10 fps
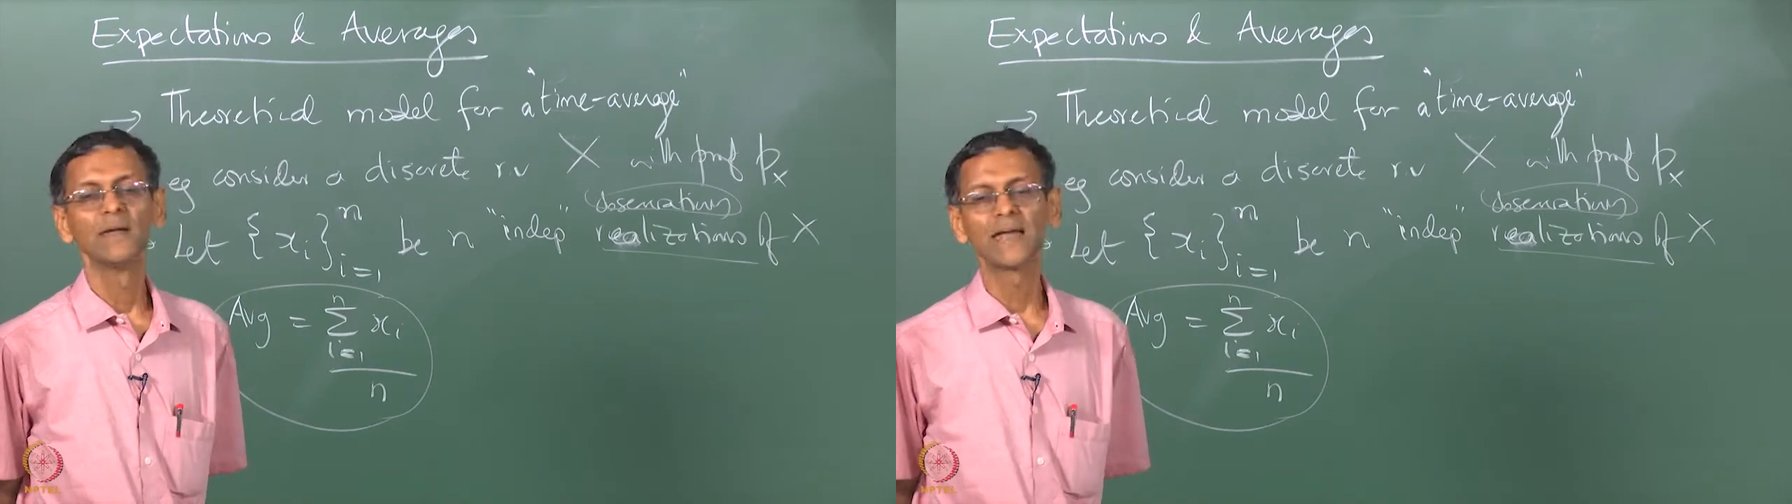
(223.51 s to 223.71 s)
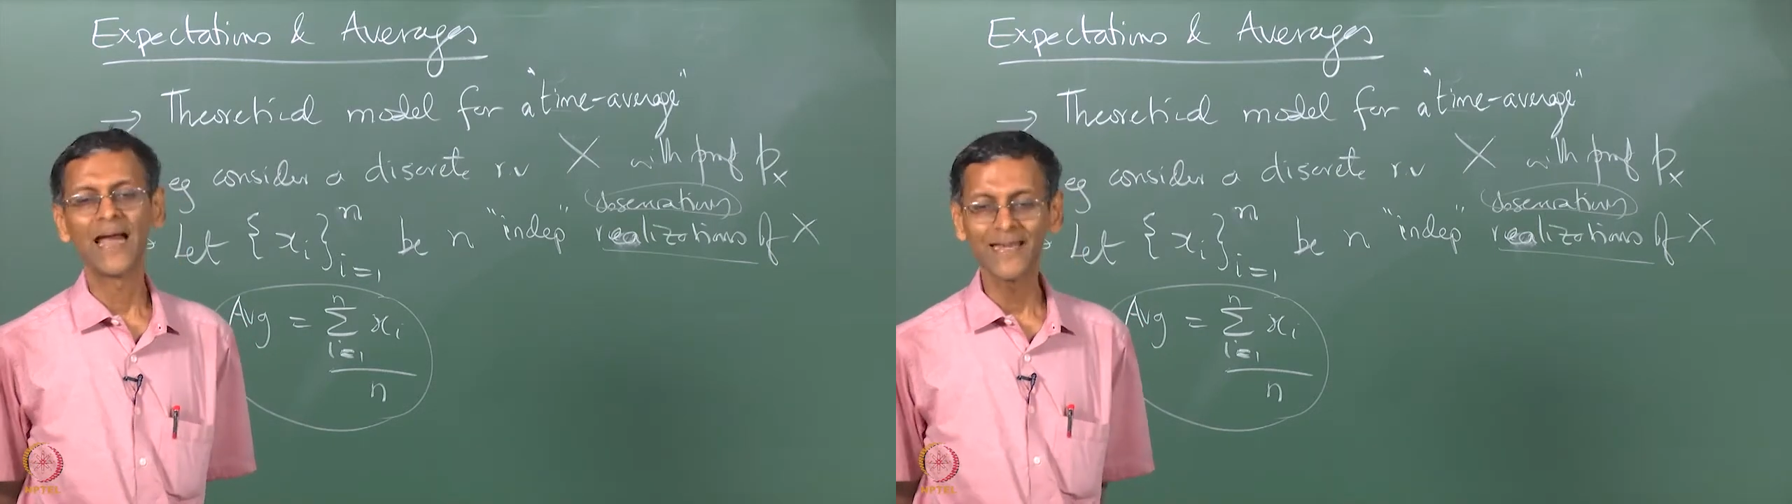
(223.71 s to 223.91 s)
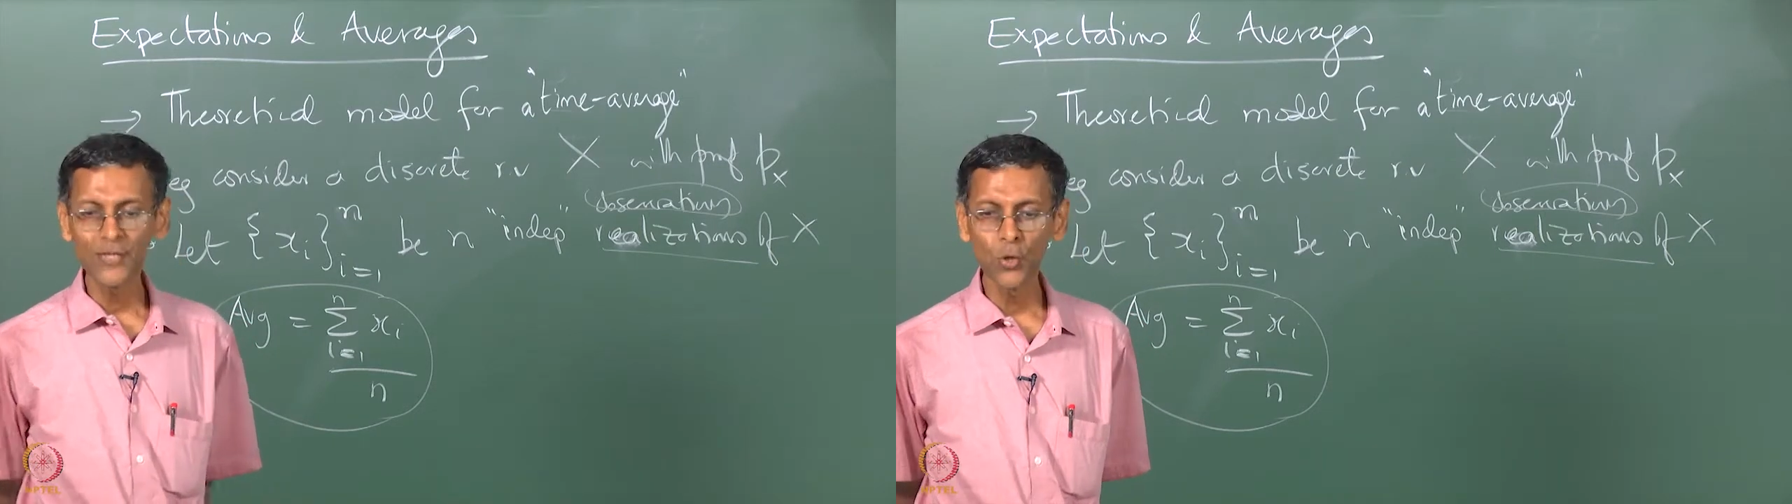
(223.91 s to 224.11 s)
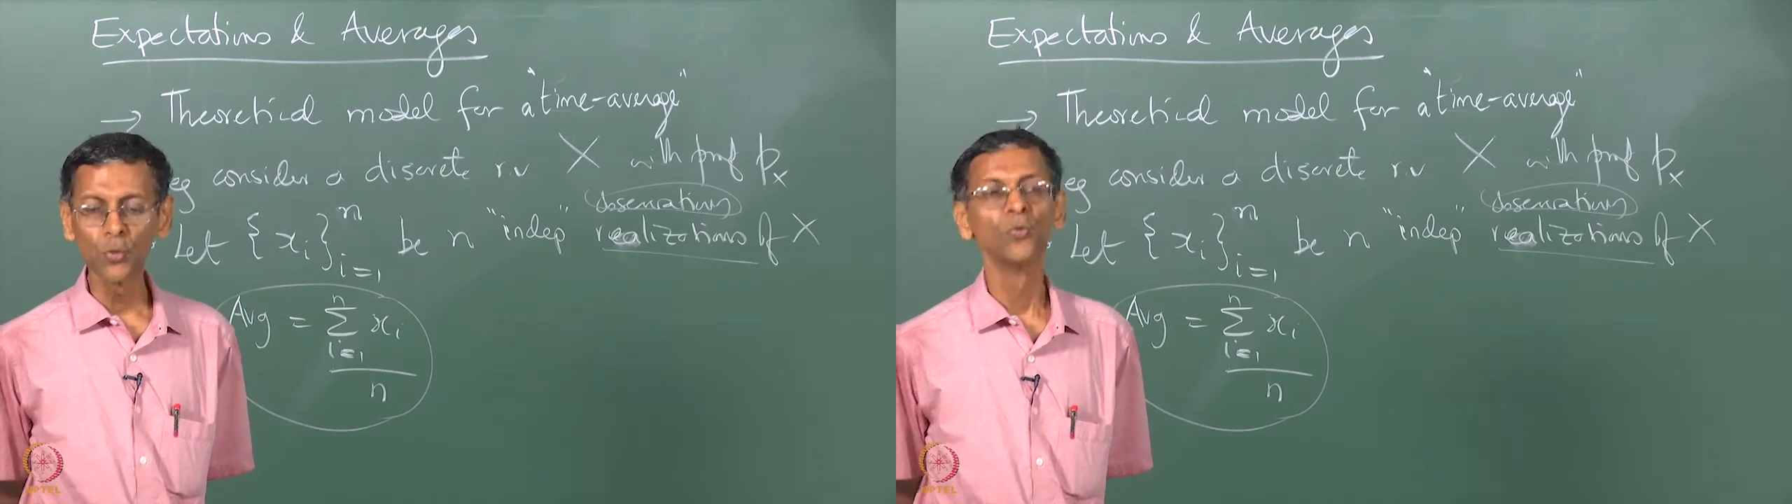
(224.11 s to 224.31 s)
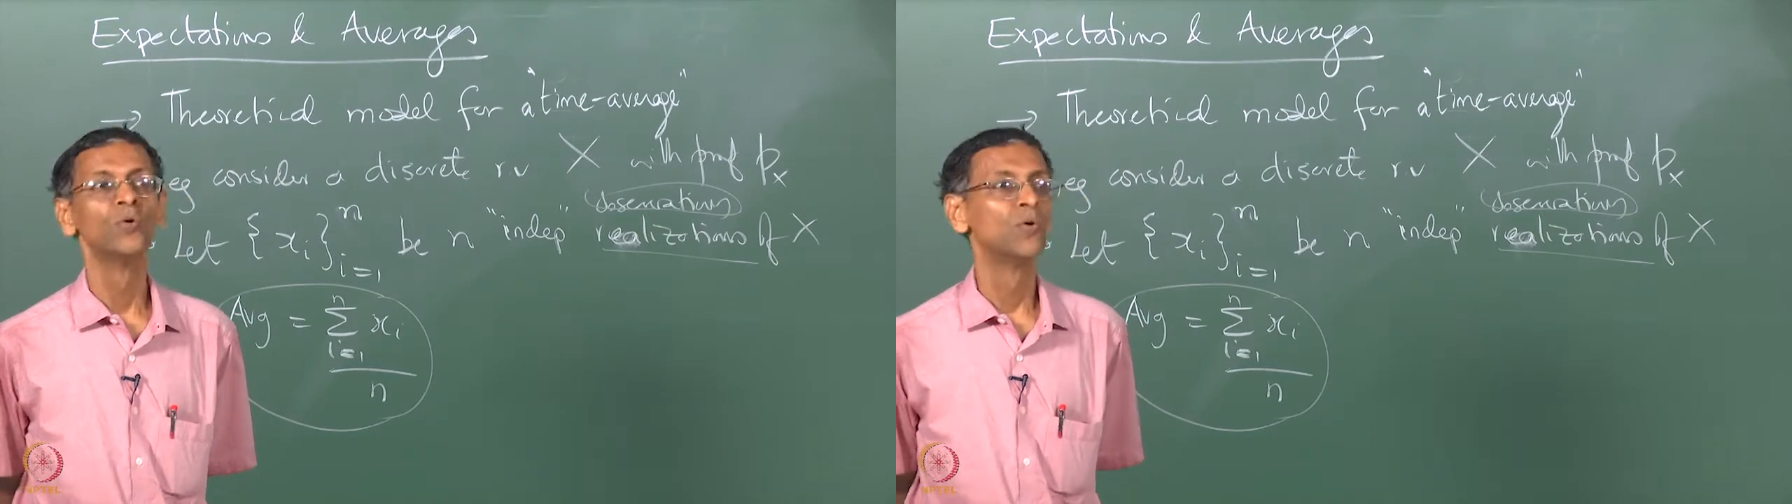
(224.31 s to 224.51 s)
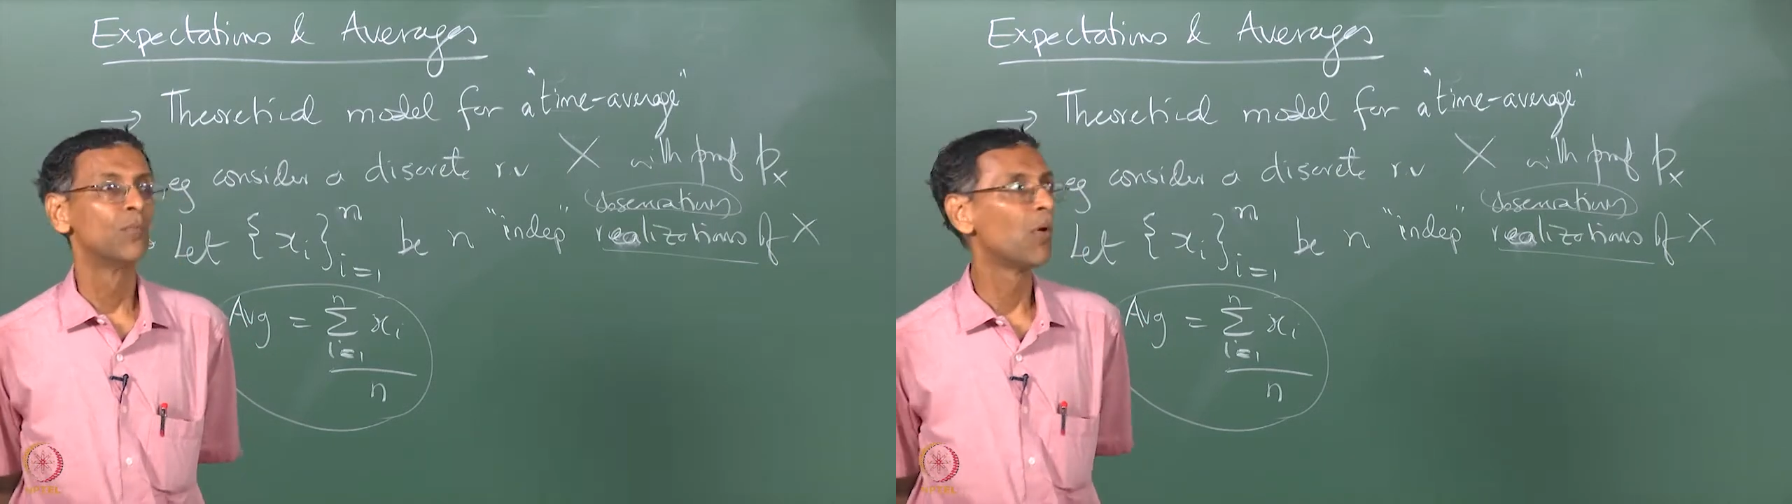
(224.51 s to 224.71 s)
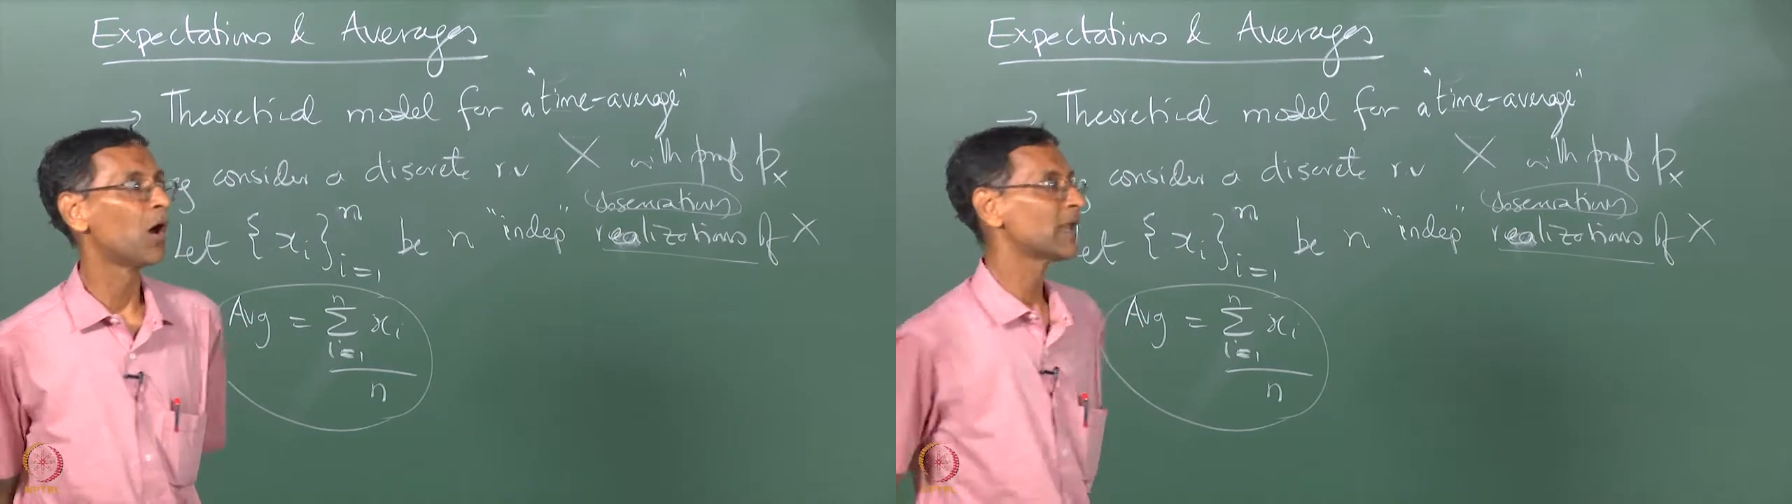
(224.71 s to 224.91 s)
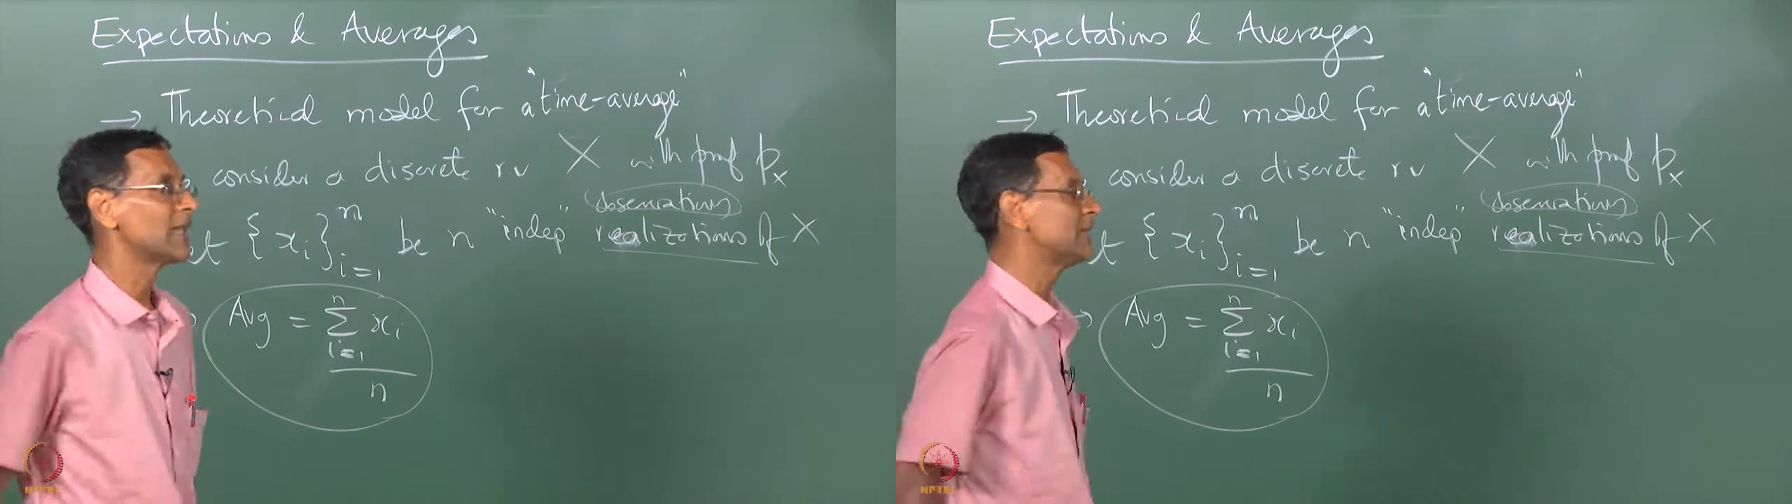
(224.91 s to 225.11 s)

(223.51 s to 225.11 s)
Can you model